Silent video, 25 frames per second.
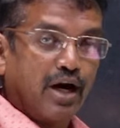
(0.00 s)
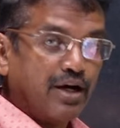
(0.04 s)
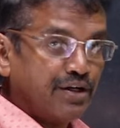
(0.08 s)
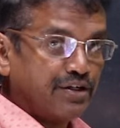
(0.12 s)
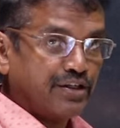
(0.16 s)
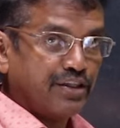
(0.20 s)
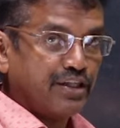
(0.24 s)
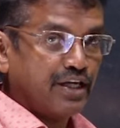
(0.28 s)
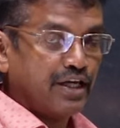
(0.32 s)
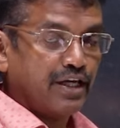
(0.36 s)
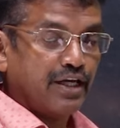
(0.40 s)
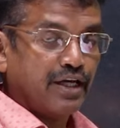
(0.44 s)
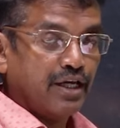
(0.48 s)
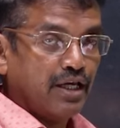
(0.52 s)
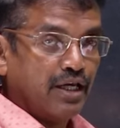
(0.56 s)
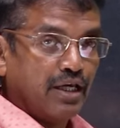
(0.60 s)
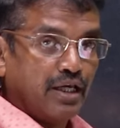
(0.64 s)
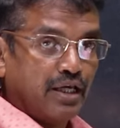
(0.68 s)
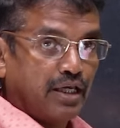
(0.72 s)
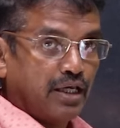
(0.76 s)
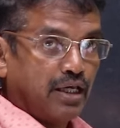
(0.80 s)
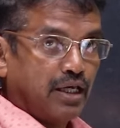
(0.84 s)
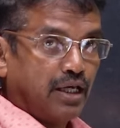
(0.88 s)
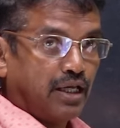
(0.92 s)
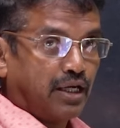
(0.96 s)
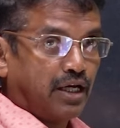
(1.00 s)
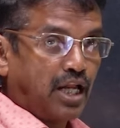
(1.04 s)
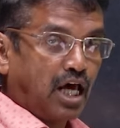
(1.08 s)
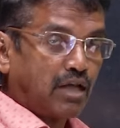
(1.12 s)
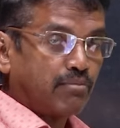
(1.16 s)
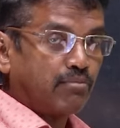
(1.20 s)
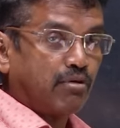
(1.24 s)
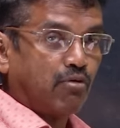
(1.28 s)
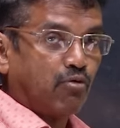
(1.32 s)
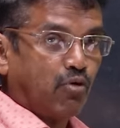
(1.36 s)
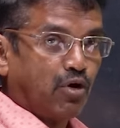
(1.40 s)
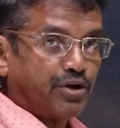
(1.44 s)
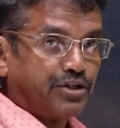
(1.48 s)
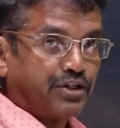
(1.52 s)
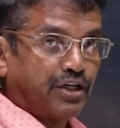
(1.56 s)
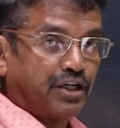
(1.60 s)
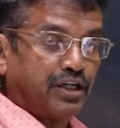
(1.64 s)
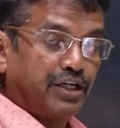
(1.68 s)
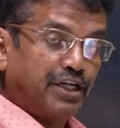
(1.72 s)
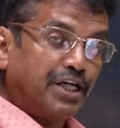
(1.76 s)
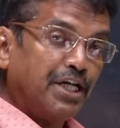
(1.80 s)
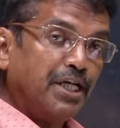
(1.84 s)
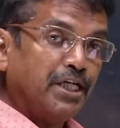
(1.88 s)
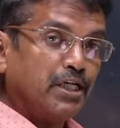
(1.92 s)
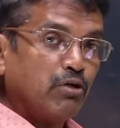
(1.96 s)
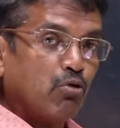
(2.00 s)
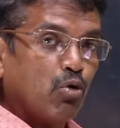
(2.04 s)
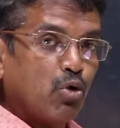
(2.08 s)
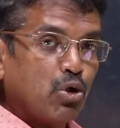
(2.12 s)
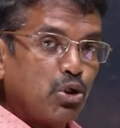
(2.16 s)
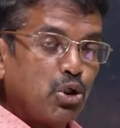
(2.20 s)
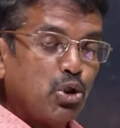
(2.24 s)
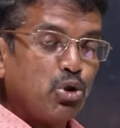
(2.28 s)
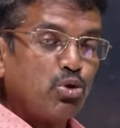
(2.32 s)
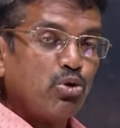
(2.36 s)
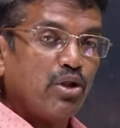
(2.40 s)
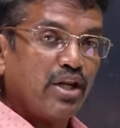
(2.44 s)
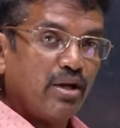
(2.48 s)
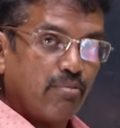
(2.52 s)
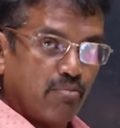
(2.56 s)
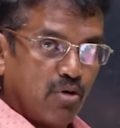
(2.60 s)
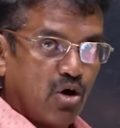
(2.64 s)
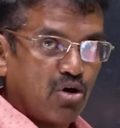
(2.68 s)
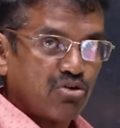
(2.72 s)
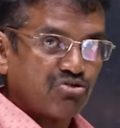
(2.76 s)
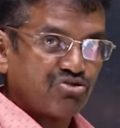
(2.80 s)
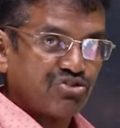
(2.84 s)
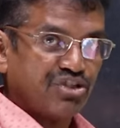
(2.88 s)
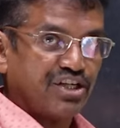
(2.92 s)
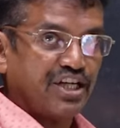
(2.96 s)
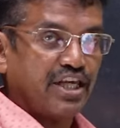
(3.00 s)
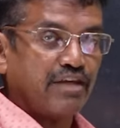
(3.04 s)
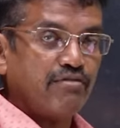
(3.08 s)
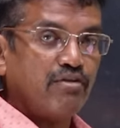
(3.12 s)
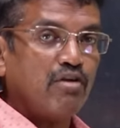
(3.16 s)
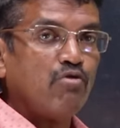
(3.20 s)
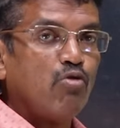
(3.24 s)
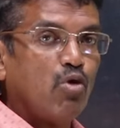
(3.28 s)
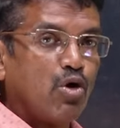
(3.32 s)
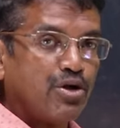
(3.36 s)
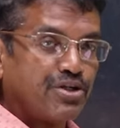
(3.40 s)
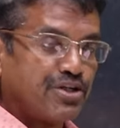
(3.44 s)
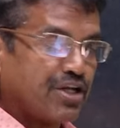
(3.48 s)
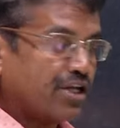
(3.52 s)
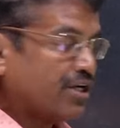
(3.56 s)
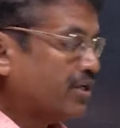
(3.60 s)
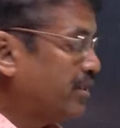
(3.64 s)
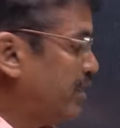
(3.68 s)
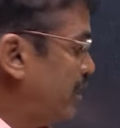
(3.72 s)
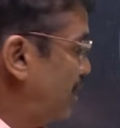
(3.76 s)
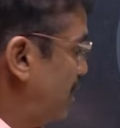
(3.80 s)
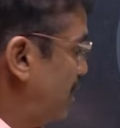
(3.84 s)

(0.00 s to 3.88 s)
not the uh, normal water D2 deuterium oxide heavy water